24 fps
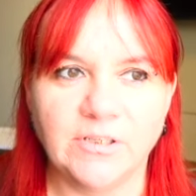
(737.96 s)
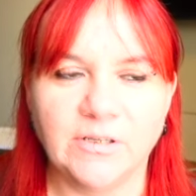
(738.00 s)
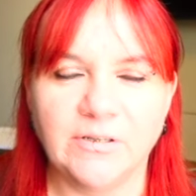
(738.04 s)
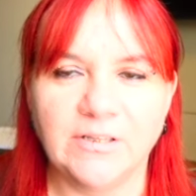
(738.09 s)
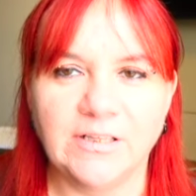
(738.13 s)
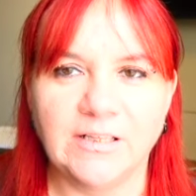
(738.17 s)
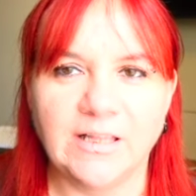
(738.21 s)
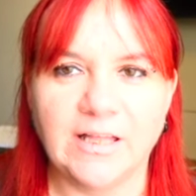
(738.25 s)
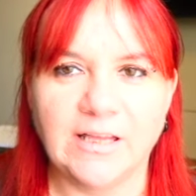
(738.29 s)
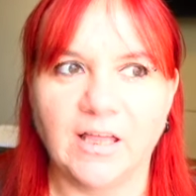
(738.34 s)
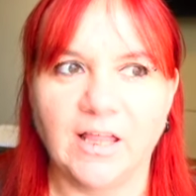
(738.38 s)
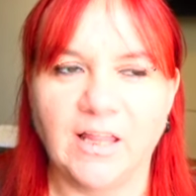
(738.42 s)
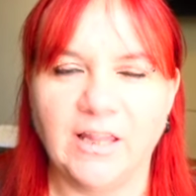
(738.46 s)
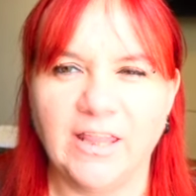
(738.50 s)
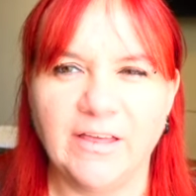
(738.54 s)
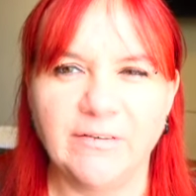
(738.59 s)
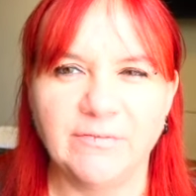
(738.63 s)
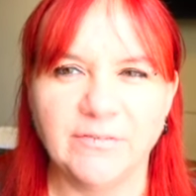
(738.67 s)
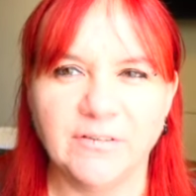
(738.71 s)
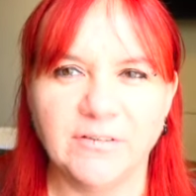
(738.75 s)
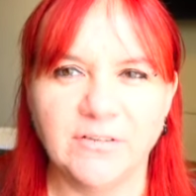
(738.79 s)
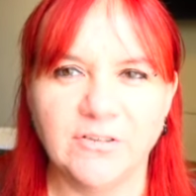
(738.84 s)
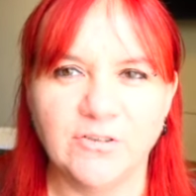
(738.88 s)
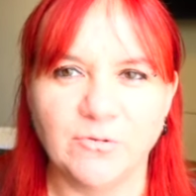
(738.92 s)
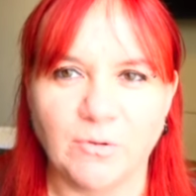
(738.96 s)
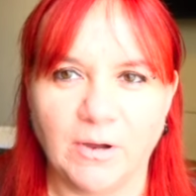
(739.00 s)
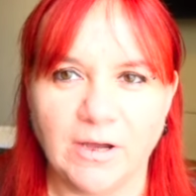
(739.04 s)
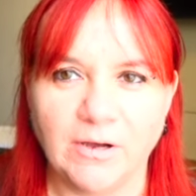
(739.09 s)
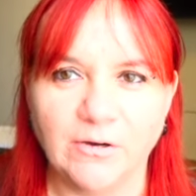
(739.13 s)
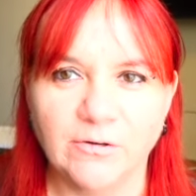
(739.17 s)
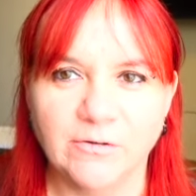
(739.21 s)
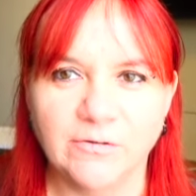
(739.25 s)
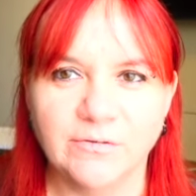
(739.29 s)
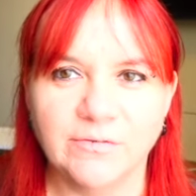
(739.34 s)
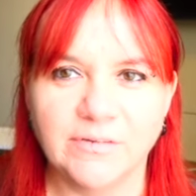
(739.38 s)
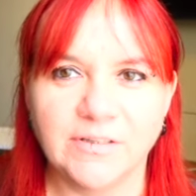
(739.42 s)
like 11,
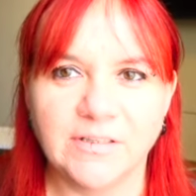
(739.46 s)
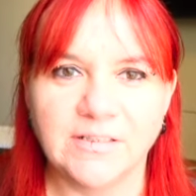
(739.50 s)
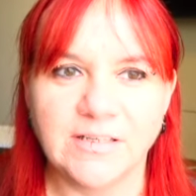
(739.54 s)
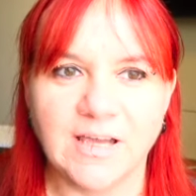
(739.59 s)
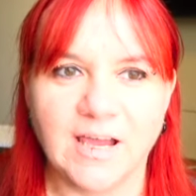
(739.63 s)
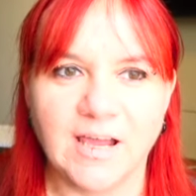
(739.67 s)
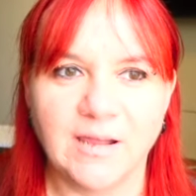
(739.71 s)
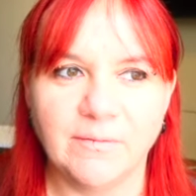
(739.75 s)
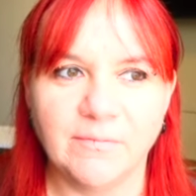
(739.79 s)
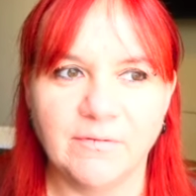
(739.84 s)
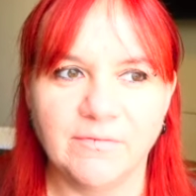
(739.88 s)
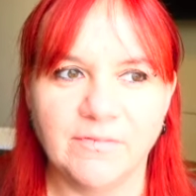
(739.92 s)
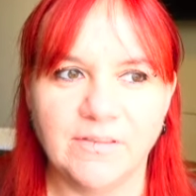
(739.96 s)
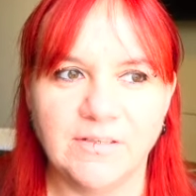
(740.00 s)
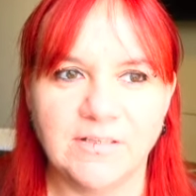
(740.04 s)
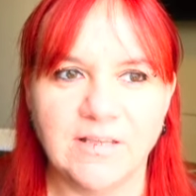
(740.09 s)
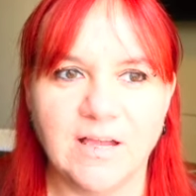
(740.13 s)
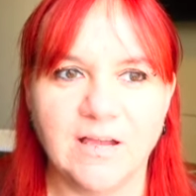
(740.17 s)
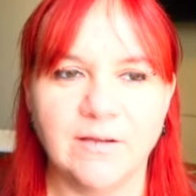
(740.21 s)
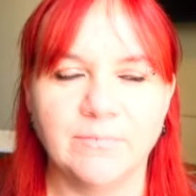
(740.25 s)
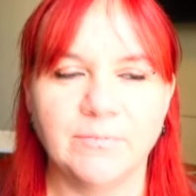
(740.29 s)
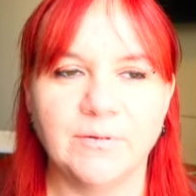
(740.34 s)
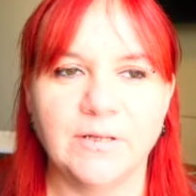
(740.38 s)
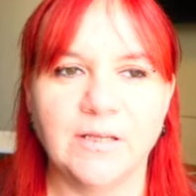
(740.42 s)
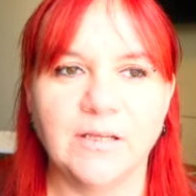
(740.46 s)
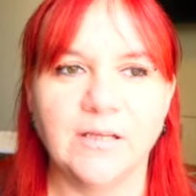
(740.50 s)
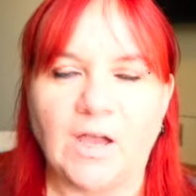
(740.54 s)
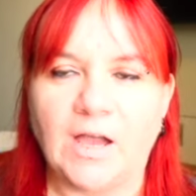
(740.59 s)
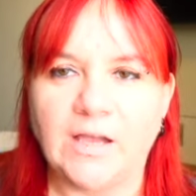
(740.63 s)
12 at the time of this happening.